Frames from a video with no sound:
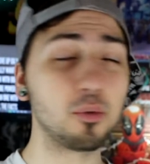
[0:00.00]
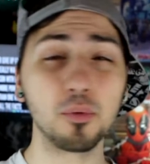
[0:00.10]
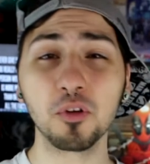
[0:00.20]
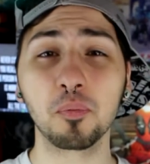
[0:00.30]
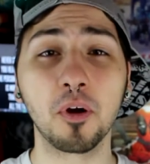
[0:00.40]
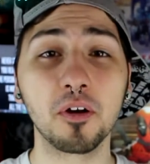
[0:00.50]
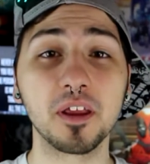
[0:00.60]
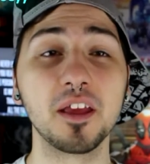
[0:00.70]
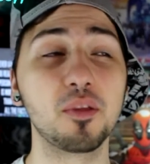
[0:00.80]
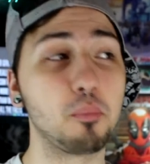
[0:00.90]
the worst part
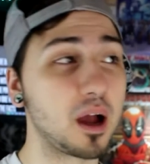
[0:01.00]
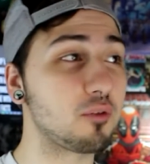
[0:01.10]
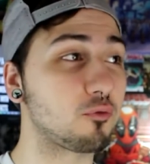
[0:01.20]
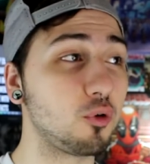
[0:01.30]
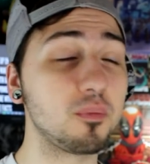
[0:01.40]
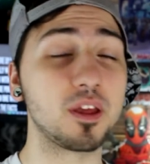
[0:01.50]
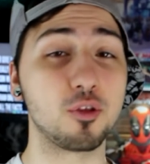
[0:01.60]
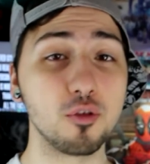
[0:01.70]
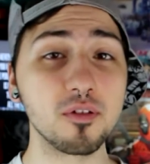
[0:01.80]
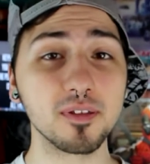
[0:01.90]
is, my room
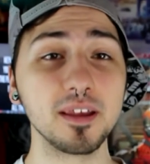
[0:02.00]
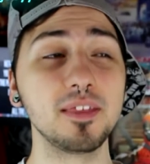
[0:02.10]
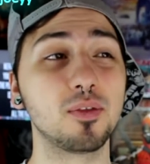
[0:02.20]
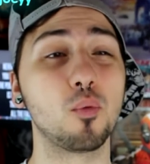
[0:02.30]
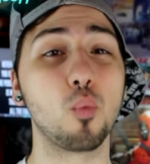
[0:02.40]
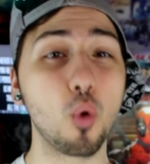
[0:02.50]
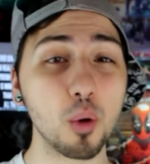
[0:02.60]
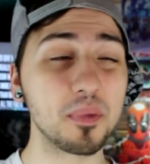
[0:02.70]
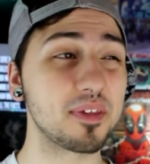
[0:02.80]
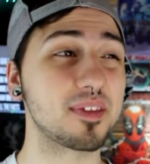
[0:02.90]
is usually the
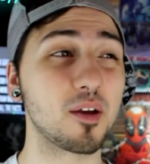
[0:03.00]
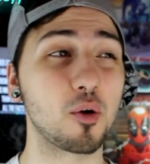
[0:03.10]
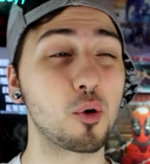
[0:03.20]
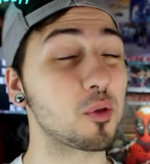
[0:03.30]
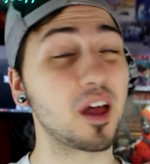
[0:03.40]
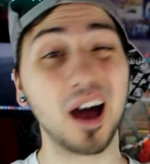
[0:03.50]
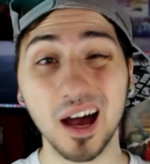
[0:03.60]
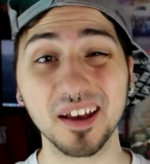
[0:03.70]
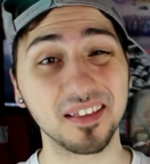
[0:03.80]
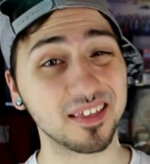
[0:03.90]
warmest or the
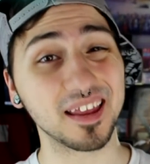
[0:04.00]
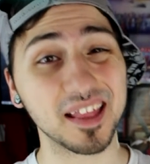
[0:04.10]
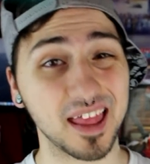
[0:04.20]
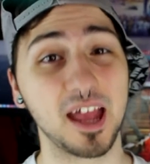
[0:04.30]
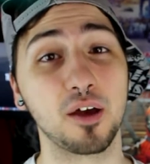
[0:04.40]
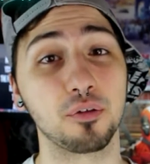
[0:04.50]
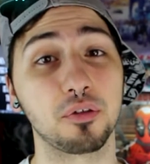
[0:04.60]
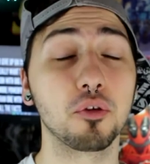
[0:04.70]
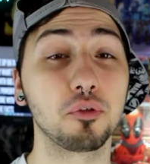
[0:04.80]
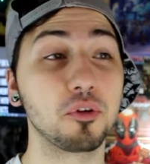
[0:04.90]
hottest in the house.
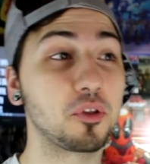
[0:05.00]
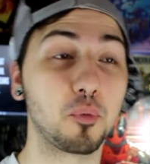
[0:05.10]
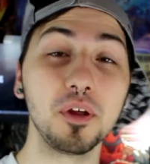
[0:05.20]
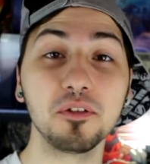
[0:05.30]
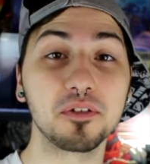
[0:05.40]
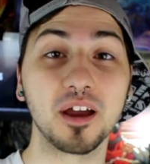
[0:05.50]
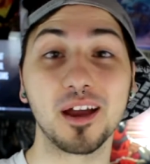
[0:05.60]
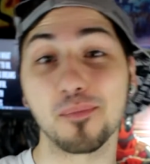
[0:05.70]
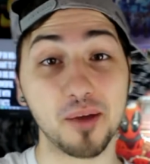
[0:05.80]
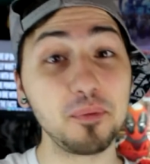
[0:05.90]
So during the winter
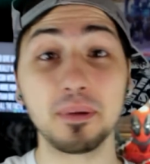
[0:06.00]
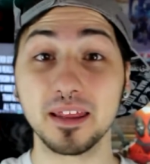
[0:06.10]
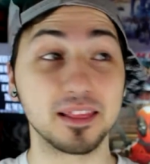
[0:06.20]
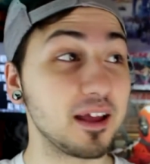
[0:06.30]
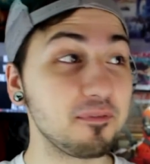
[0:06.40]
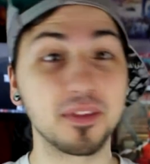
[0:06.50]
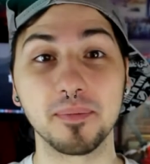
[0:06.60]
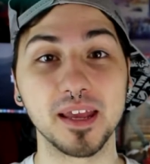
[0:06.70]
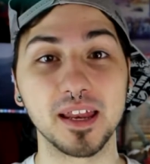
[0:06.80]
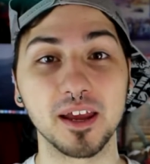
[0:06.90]
time, everybody loves to
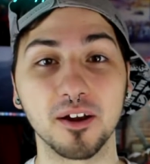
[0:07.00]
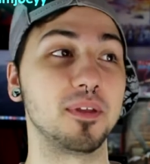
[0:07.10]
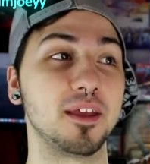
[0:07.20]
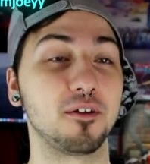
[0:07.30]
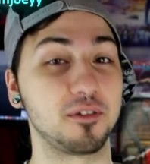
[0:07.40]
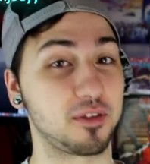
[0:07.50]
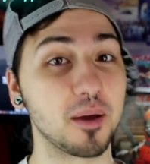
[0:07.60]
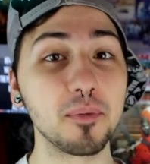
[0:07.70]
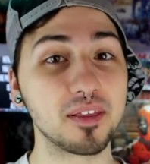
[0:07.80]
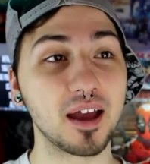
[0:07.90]
be in here, but during
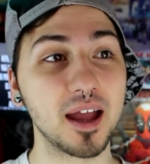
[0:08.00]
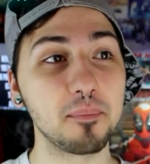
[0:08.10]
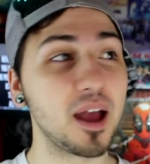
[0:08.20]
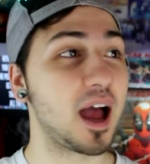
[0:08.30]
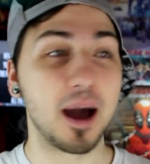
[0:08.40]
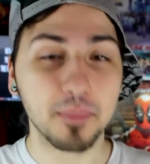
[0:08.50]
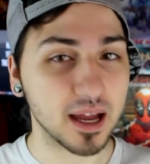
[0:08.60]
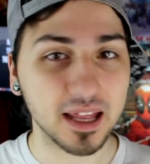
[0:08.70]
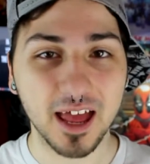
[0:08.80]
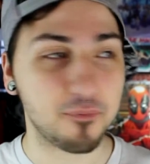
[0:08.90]
summertime, I'm
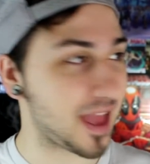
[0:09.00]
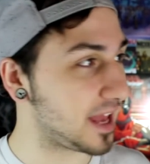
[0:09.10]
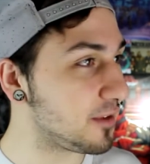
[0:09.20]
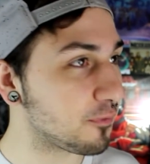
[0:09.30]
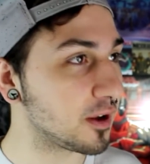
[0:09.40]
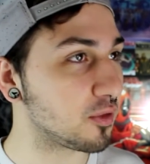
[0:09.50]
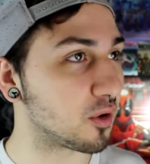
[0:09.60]
not gonna have any friends